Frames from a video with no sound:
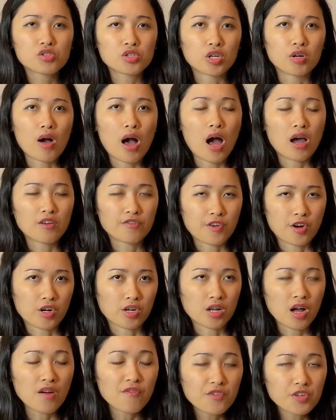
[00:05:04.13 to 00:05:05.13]
to go out of our
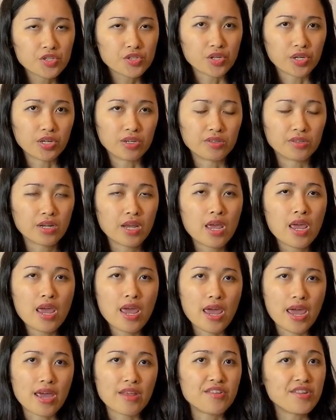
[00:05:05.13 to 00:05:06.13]
comfort zone
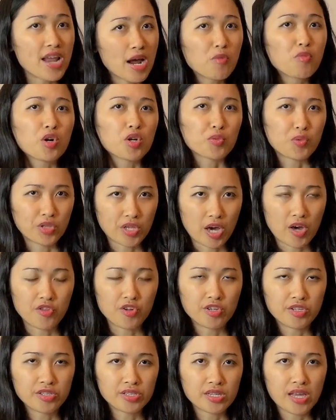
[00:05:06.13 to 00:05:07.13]
and network with
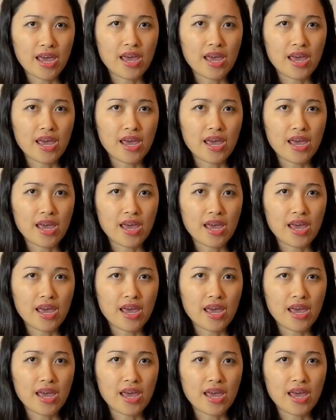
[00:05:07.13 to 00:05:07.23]
others